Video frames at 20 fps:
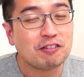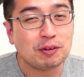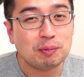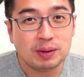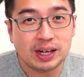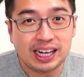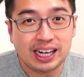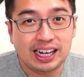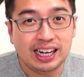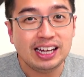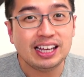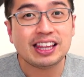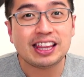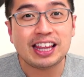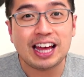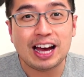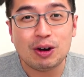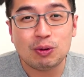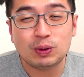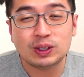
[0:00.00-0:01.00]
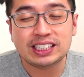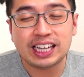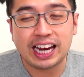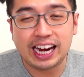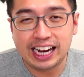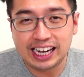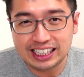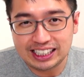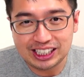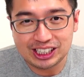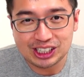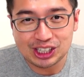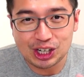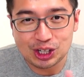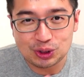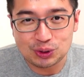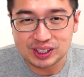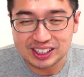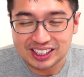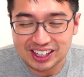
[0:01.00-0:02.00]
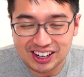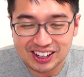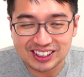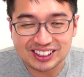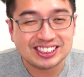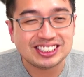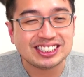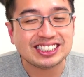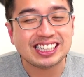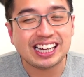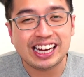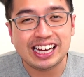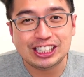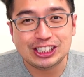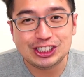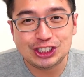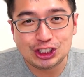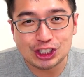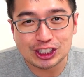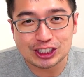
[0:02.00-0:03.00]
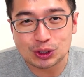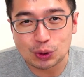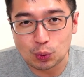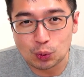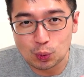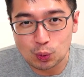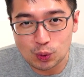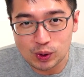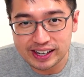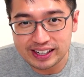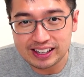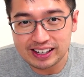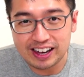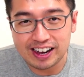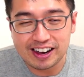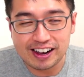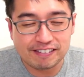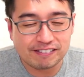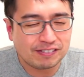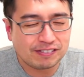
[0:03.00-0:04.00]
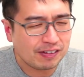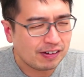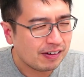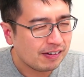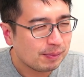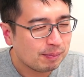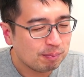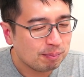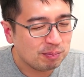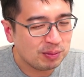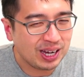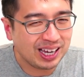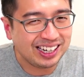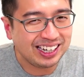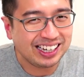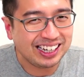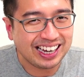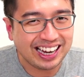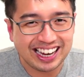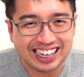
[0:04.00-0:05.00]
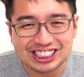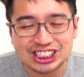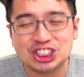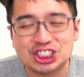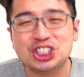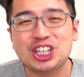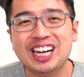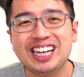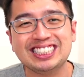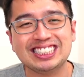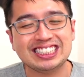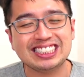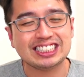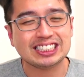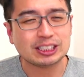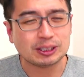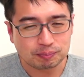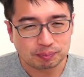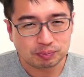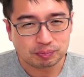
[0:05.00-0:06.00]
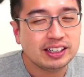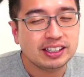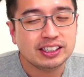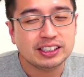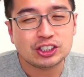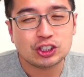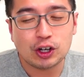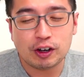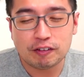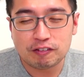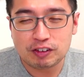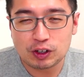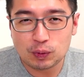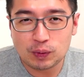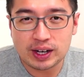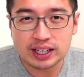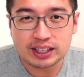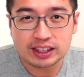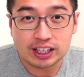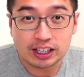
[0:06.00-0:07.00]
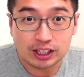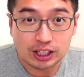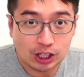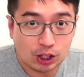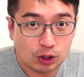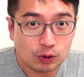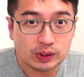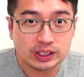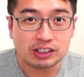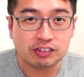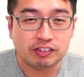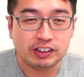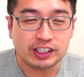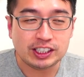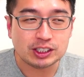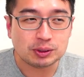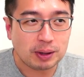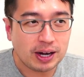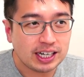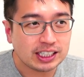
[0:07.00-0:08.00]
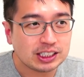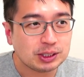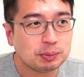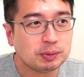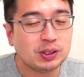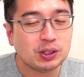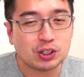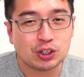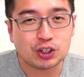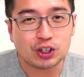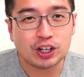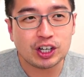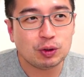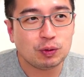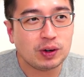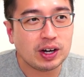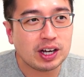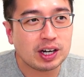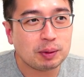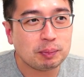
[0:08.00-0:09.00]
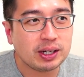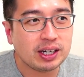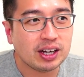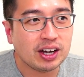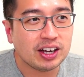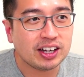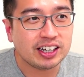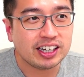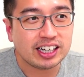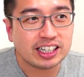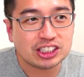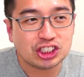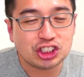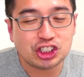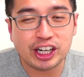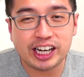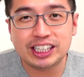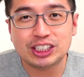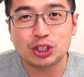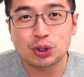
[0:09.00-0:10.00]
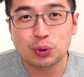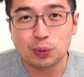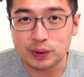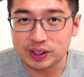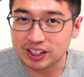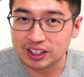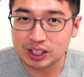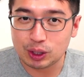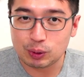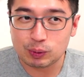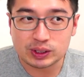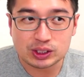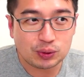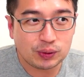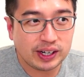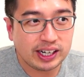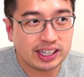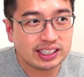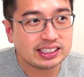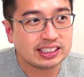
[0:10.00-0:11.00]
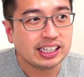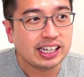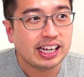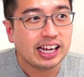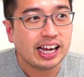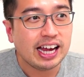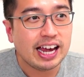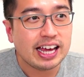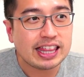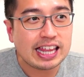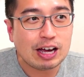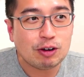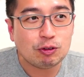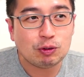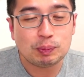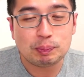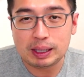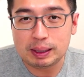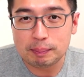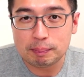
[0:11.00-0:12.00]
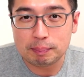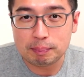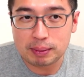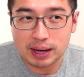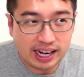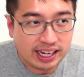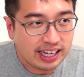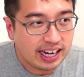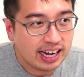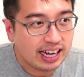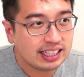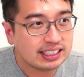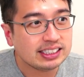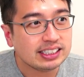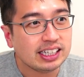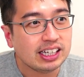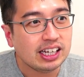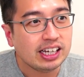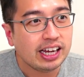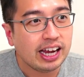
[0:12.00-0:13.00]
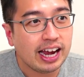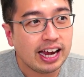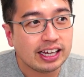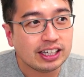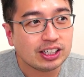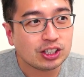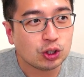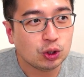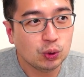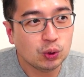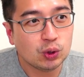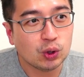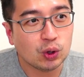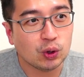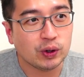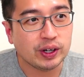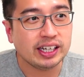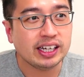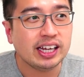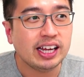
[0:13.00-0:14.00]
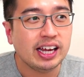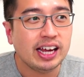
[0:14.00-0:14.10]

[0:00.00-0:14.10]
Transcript: For me, that was $1,800 in just one of many exchanges. So if you want the lowest fees possible, you're gonna wanna be on an exchange with the lowest rates, and that would be Binance and KuCoin.